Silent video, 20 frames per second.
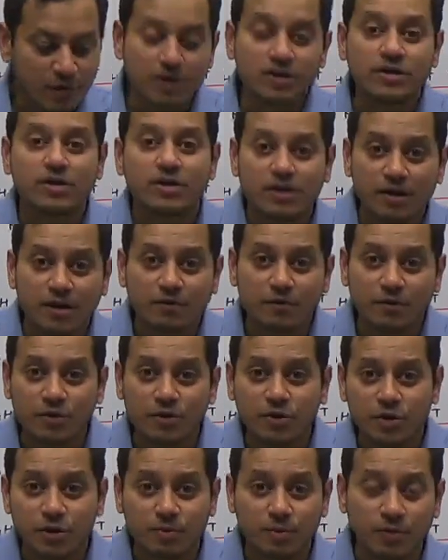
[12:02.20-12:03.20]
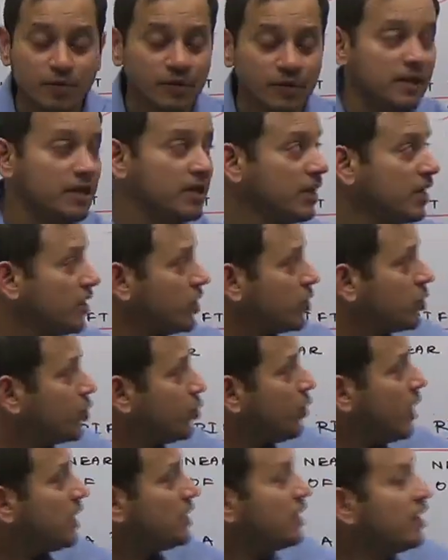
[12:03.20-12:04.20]
watched the Sarfarosh movie.
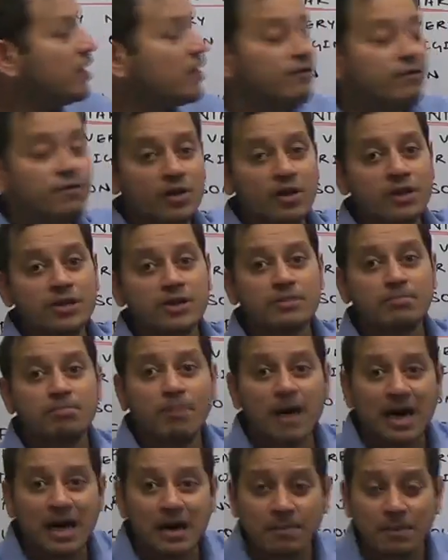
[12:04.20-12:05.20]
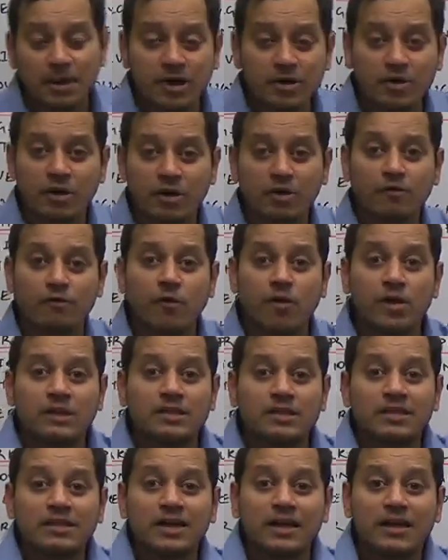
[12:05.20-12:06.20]
Dhuadhar Falls, Marble Rock
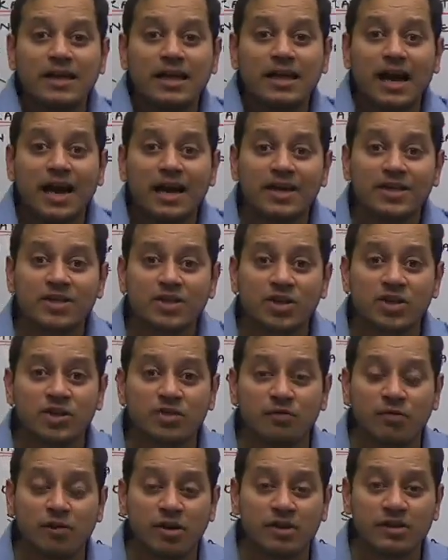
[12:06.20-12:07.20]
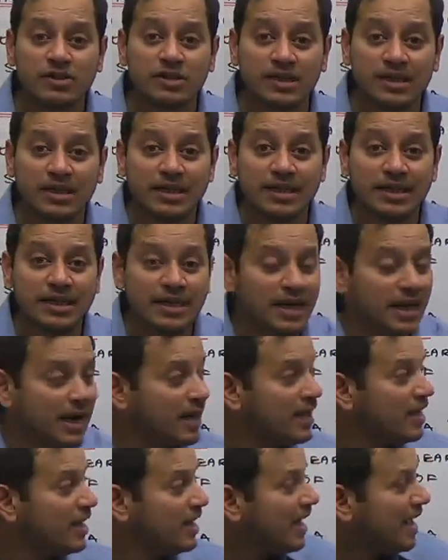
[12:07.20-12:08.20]
Falls, the largest falls in India,
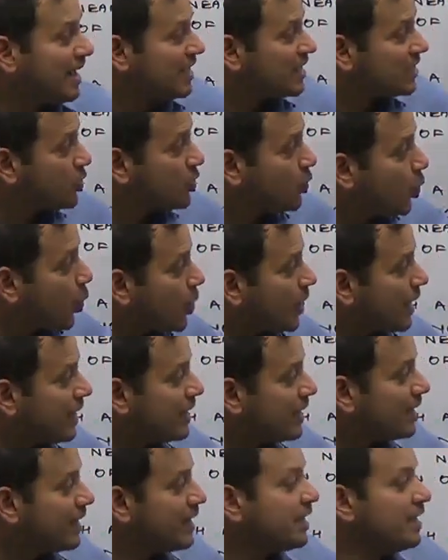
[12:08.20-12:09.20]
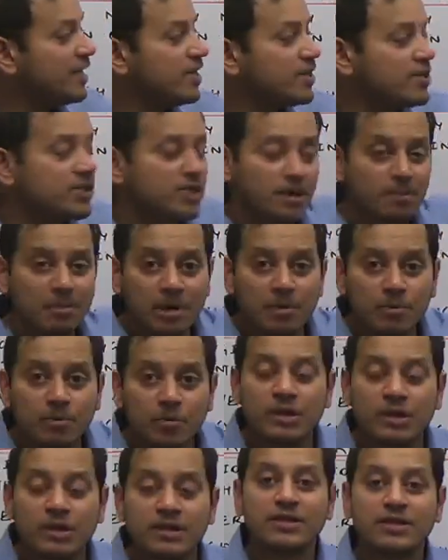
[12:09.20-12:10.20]
is located near
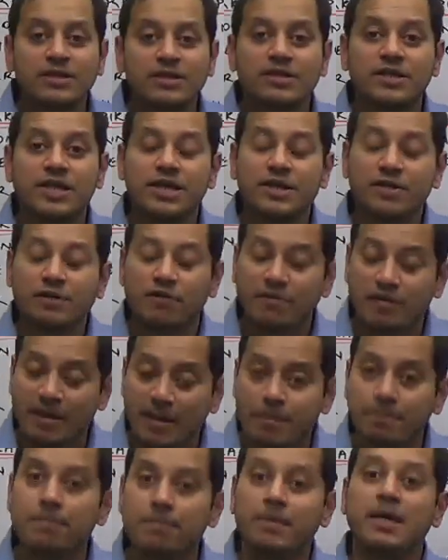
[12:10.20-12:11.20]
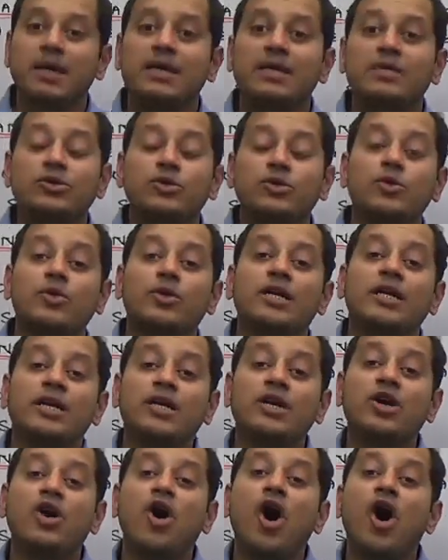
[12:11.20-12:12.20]
Jabalpur in the state of MP, is
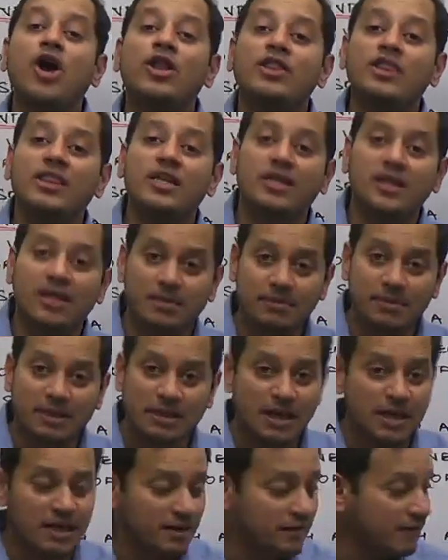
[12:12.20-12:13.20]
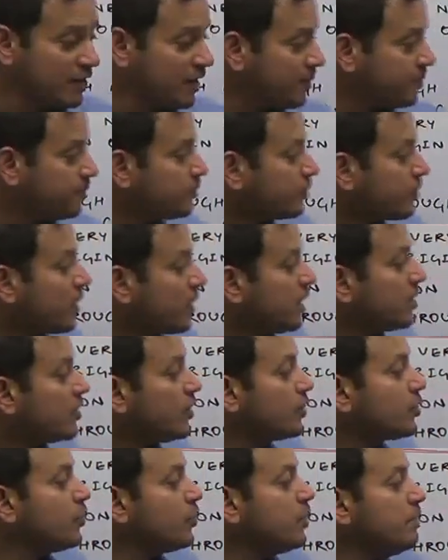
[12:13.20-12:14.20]
located on the Narmada River. The
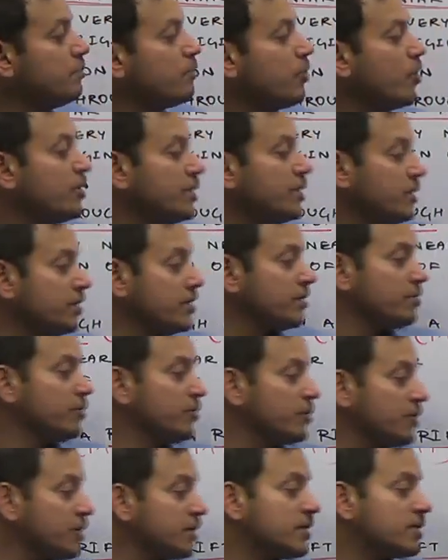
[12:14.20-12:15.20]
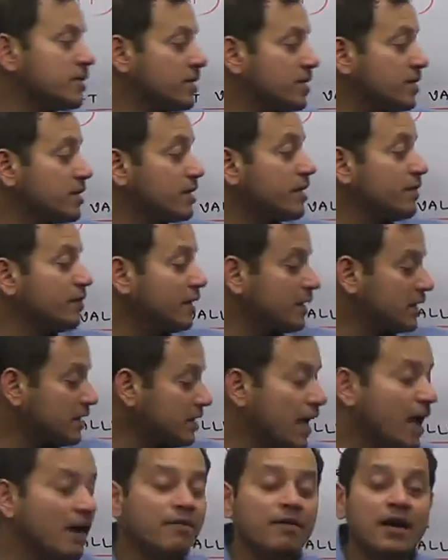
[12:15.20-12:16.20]
two important tributaries is River
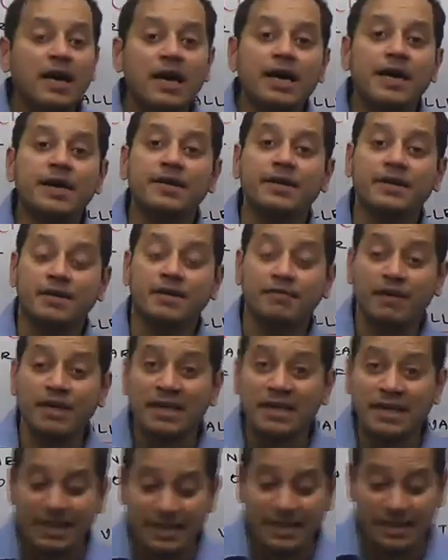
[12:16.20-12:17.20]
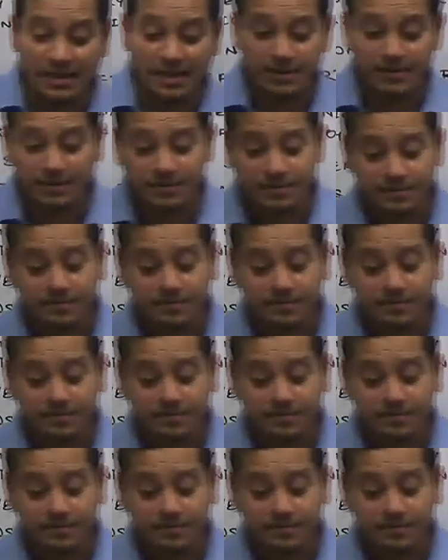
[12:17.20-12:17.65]
Tawa and River Hiran.